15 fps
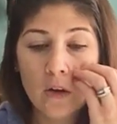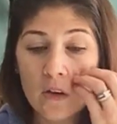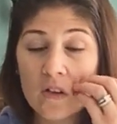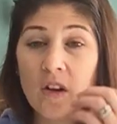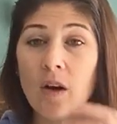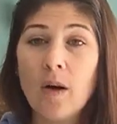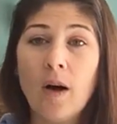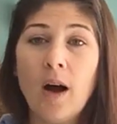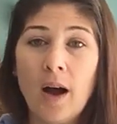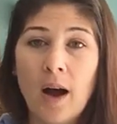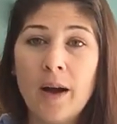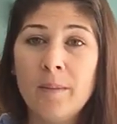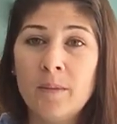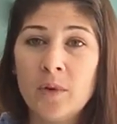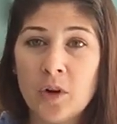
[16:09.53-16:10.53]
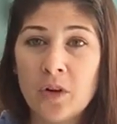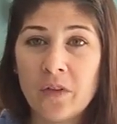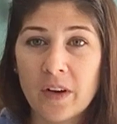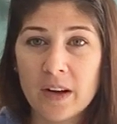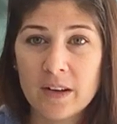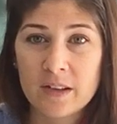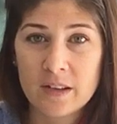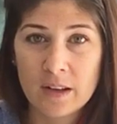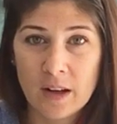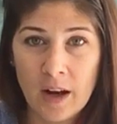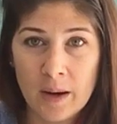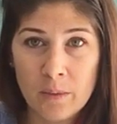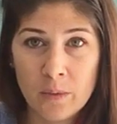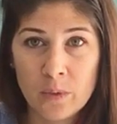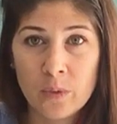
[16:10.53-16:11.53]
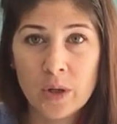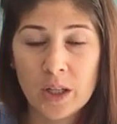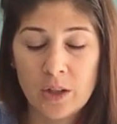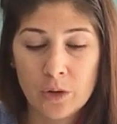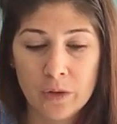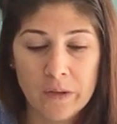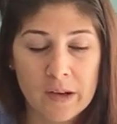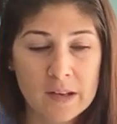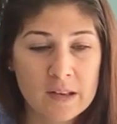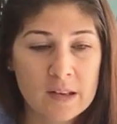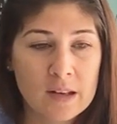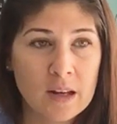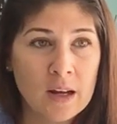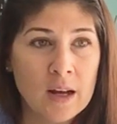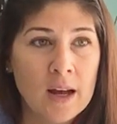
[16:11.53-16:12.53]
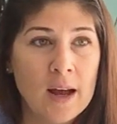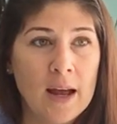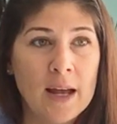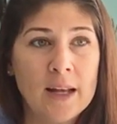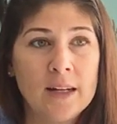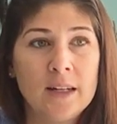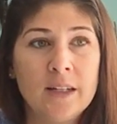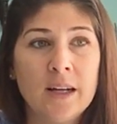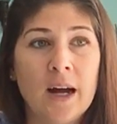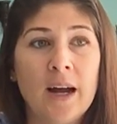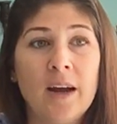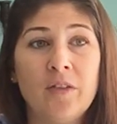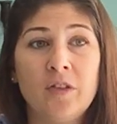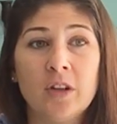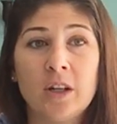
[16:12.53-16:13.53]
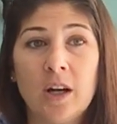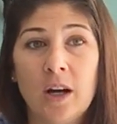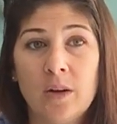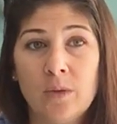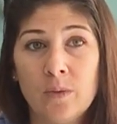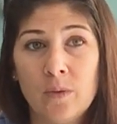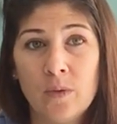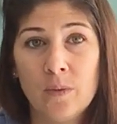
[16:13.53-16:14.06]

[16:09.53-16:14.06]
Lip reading: So I'm nervous. I'm really nervous. And I have to cut